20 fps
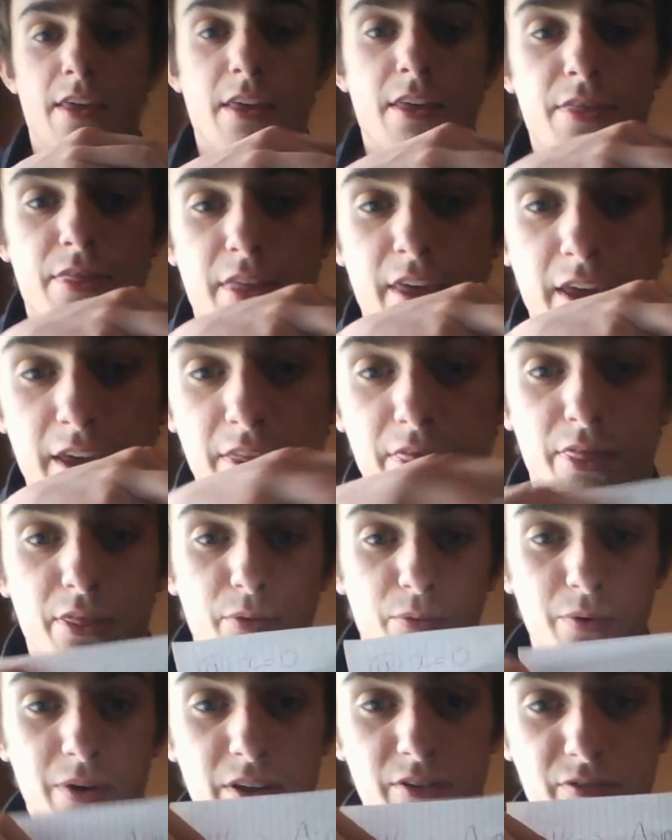then
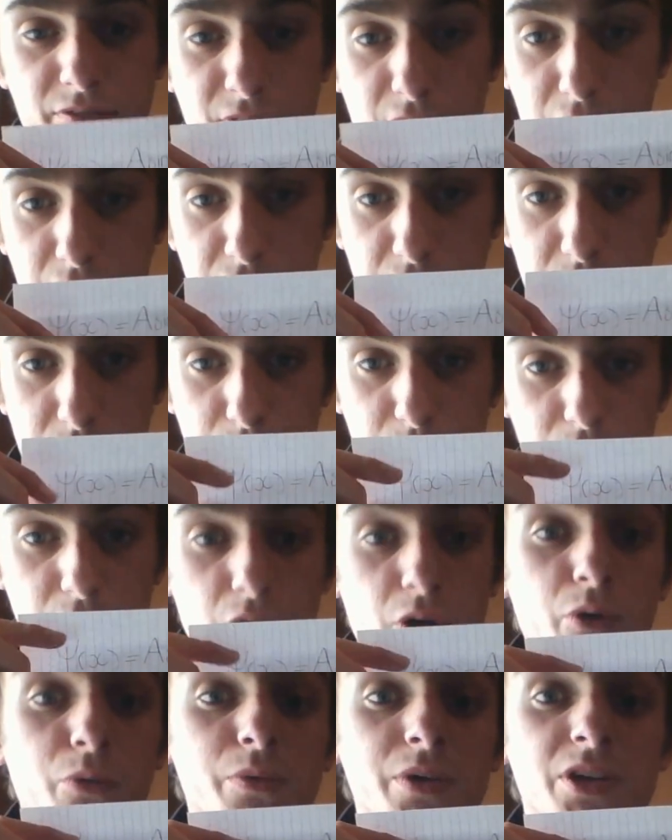the wave function would
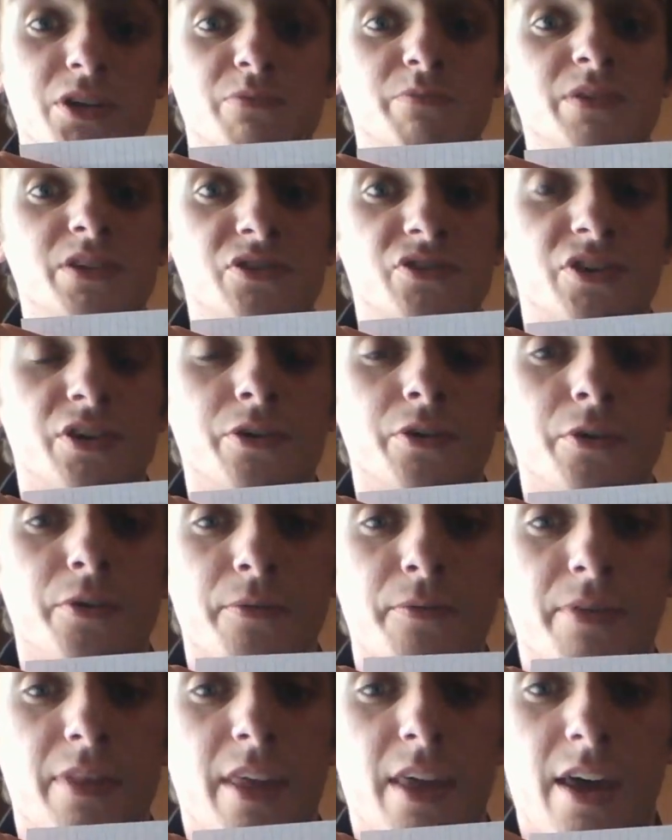always be 0
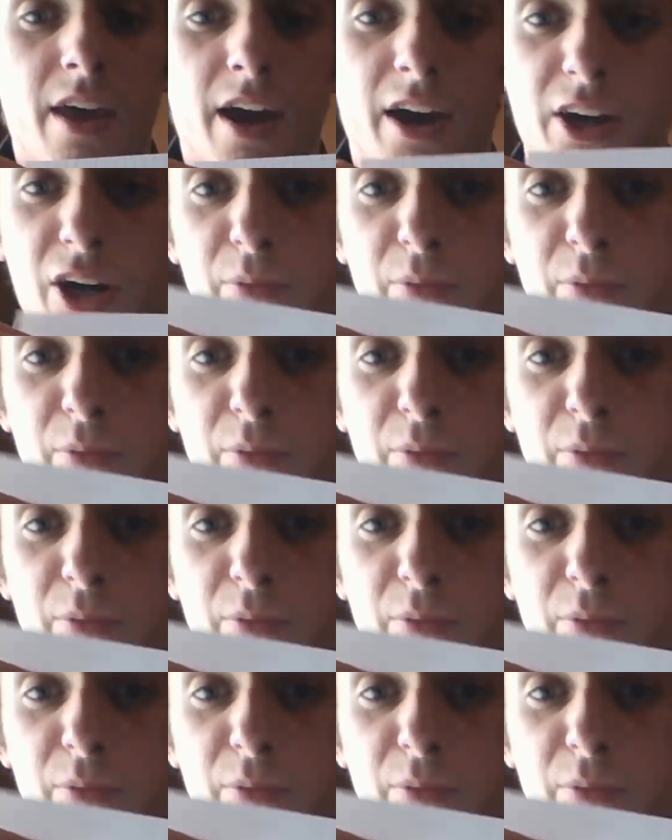and our